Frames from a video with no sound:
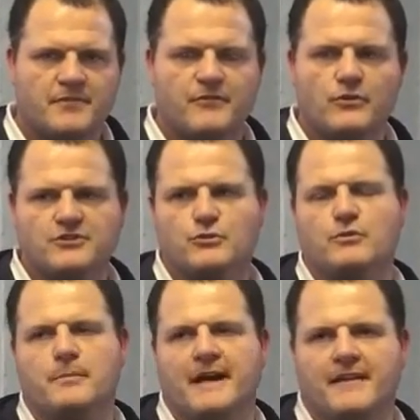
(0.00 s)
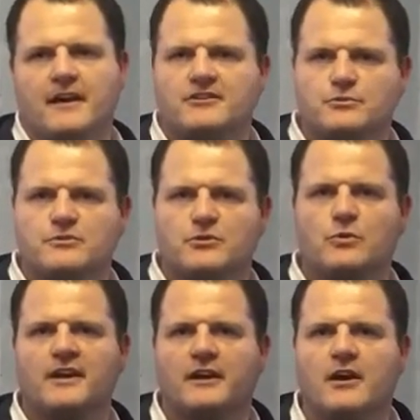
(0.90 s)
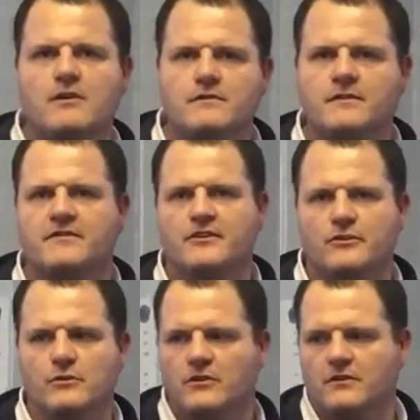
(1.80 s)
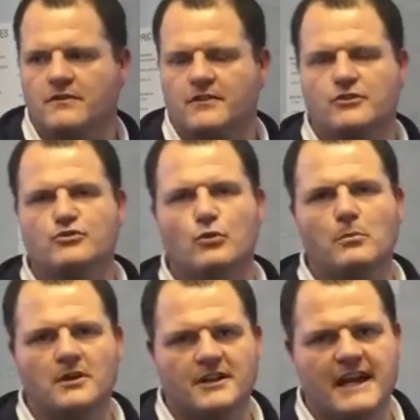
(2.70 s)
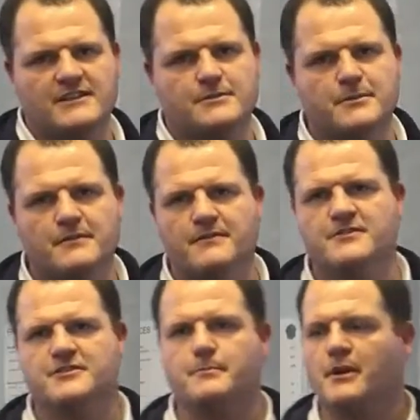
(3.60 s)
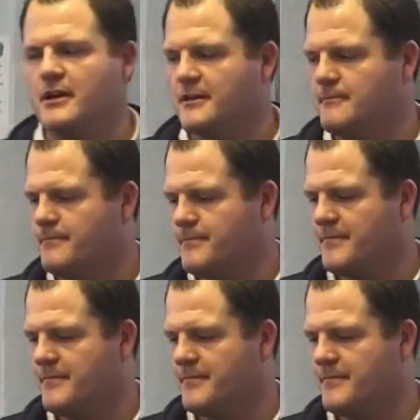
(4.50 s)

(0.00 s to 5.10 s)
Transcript: Before I talk about that, I just want a quick overview of normal anatomy of the spine.